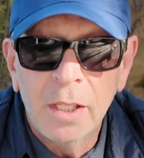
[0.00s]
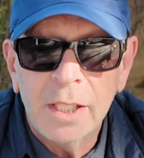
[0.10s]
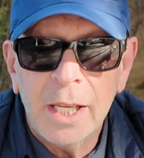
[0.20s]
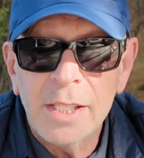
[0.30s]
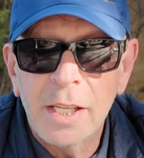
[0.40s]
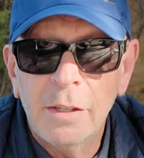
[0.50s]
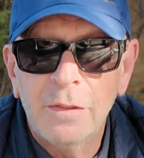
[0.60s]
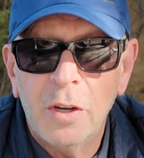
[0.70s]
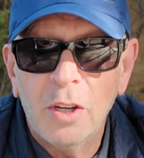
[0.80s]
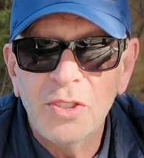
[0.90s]
get yourself
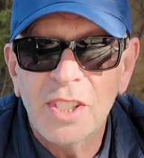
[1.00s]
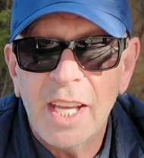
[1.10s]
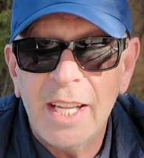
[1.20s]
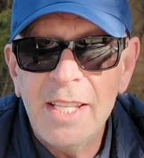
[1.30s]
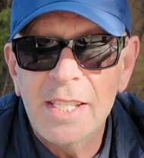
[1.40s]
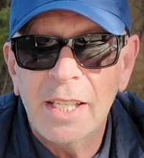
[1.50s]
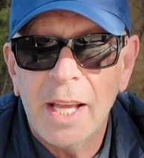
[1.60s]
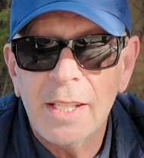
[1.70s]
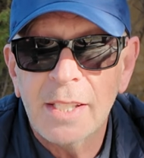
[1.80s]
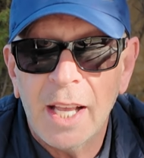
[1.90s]
onto that
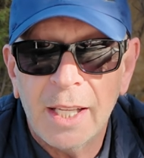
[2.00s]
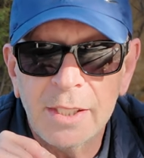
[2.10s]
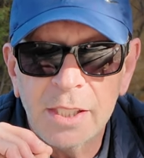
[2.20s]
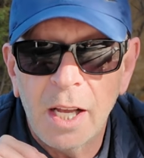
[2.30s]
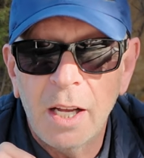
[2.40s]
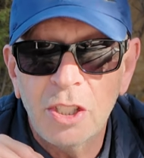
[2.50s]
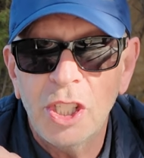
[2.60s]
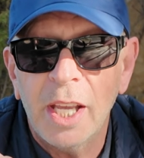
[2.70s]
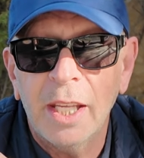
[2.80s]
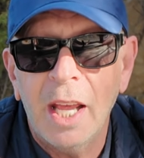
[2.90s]
internet and start
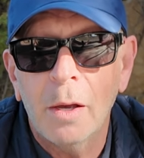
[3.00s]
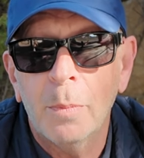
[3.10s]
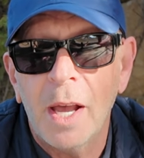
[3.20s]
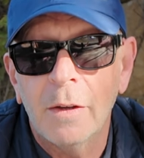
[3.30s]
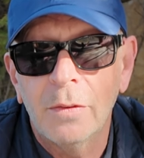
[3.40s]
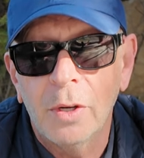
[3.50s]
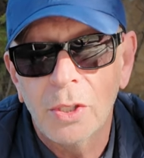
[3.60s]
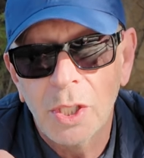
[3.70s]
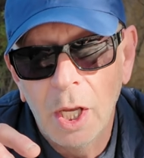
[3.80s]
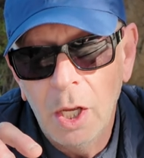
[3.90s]
checking out
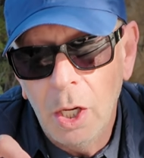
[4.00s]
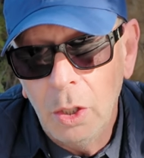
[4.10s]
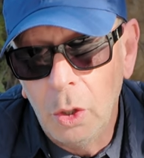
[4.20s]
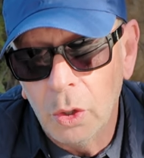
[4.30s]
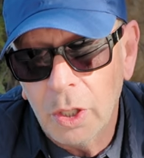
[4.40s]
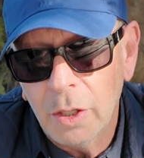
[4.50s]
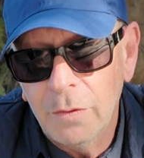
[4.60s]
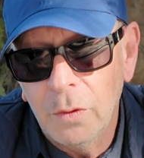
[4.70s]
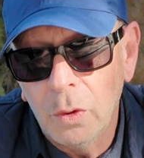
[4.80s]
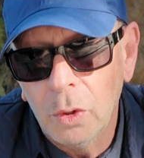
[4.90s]
Paphos. Look
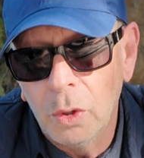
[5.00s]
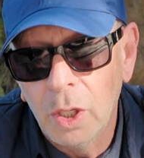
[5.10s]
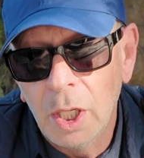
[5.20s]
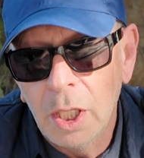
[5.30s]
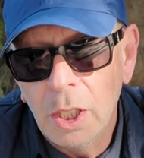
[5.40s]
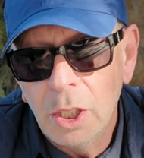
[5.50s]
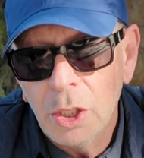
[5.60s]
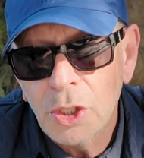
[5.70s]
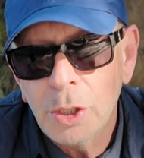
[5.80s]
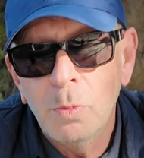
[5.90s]
for
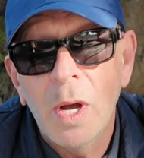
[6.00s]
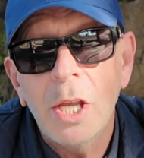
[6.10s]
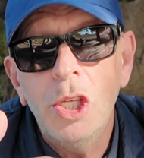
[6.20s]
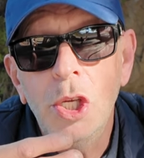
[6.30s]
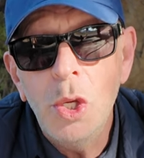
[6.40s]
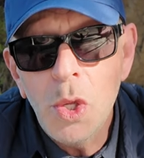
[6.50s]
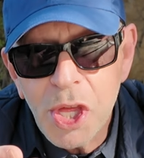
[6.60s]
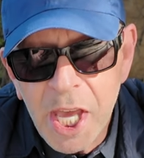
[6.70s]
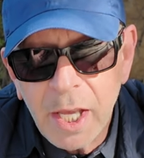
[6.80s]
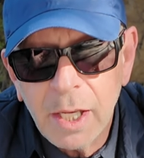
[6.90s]
somewhere you
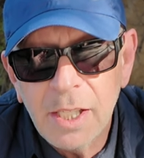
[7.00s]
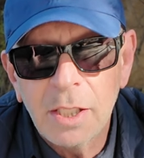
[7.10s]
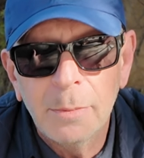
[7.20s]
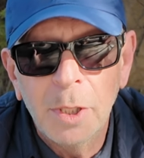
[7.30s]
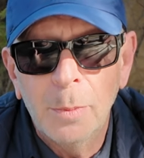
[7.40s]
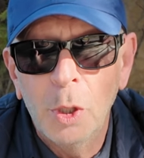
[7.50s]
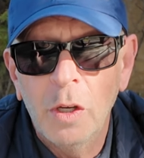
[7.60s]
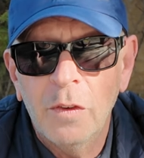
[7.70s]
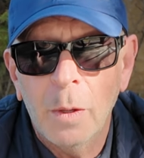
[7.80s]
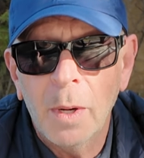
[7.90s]
think is going to be the
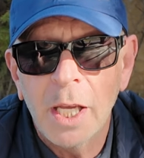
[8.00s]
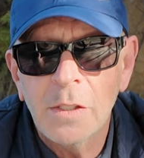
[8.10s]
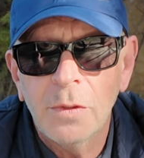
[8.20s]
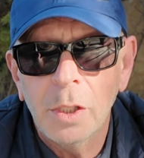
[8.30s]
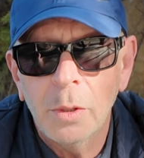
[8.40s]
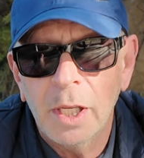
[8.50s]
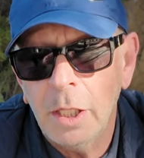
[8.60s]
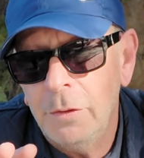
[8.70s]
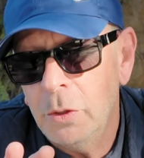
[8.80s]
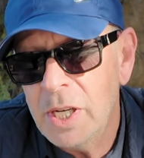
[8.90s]
perfect place for you. And
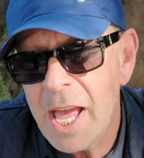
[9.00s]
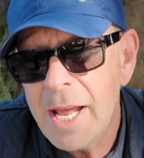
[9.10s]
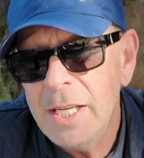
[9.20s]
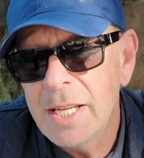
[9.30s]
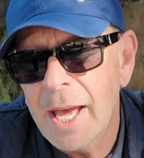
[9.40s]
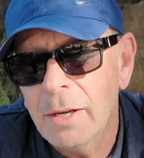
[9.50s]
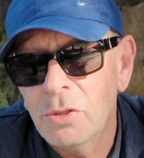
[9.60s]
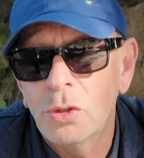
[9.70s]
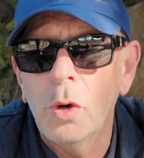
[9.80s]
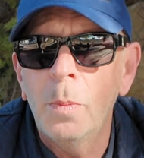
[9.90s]
if you're in any doubt,
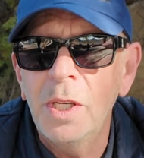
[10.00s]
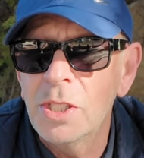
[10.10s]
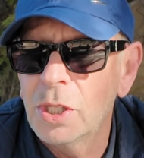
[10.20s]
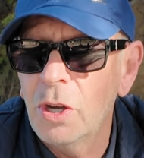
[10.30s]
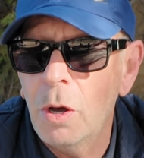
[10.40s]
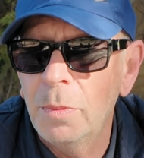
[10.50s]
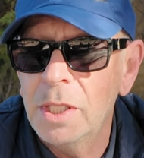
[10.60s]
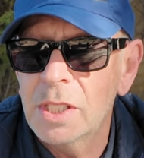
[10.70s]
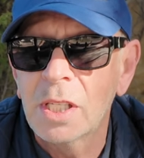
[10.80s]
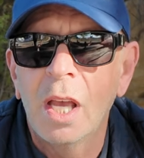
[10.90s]
drop it into the
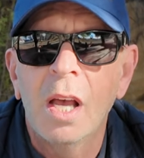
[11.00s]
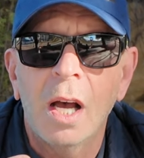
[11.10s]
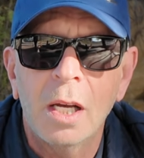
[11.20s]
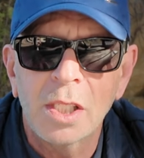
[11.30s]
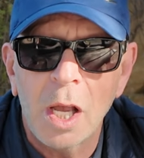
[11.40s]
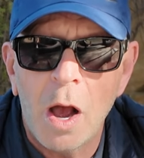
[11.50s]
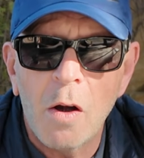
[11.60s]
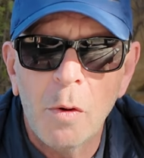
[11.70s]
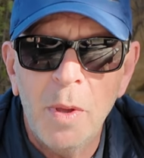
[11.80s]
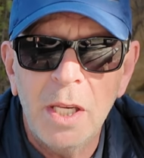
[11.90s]
comments, ask
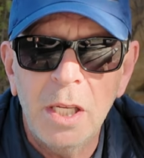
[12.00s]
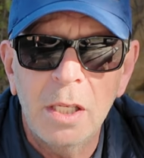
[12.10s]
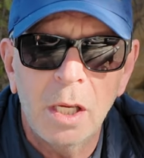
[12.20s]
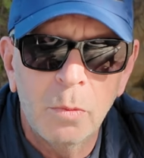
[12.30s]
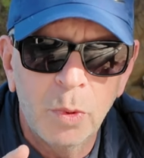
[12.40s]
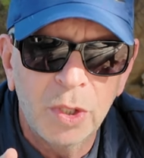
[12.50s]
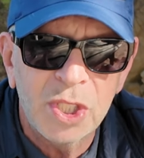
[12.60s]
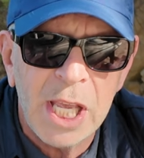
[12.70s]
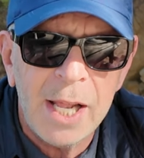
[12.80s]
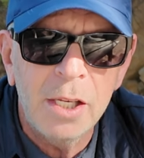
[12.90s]
our opinion, and we'll
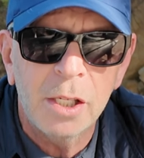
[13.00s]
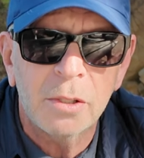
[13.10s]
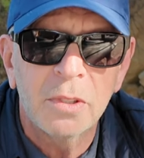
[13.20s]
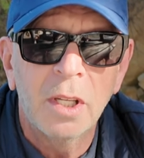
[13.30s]
tell you